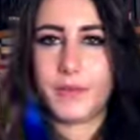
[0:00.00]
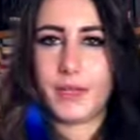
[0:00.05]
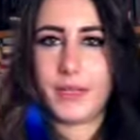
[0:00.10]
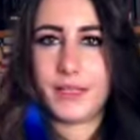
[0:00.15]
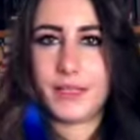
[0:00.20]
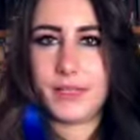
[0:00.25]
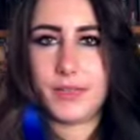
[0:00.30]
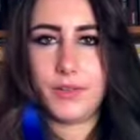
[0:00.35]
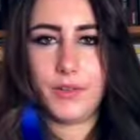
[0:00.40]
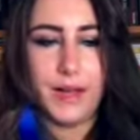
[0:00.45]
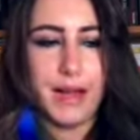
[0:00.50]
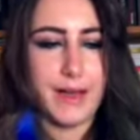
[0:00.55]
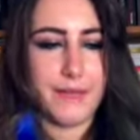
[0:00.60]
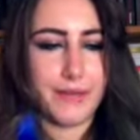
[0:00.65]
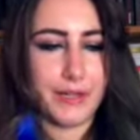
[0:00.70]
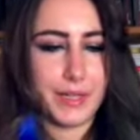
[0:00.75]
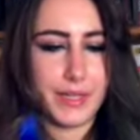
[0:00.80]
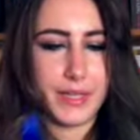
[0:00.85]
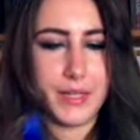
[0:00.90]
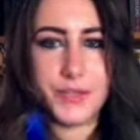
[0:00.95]
I still have
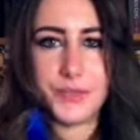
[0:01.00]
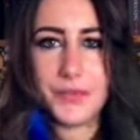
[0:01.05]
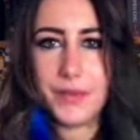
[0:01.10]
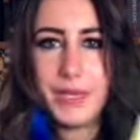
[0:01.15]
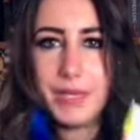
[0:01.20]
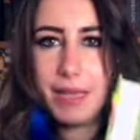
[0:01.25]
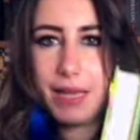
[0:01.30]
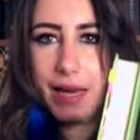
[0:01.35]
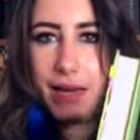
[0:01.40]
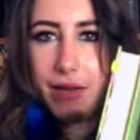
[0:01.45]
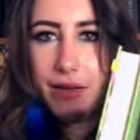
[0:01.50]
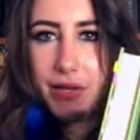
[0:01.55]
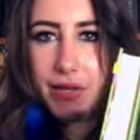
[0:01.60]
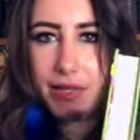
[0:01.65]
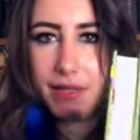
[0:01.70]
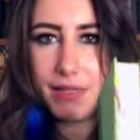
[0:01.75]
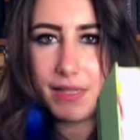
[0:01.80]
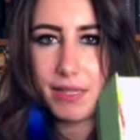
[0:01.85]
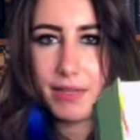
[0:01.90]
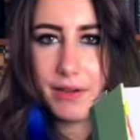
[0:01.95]
it. It's right there, and you can
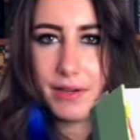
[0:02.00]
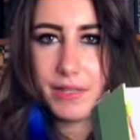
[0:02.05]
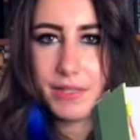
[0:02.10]
see that I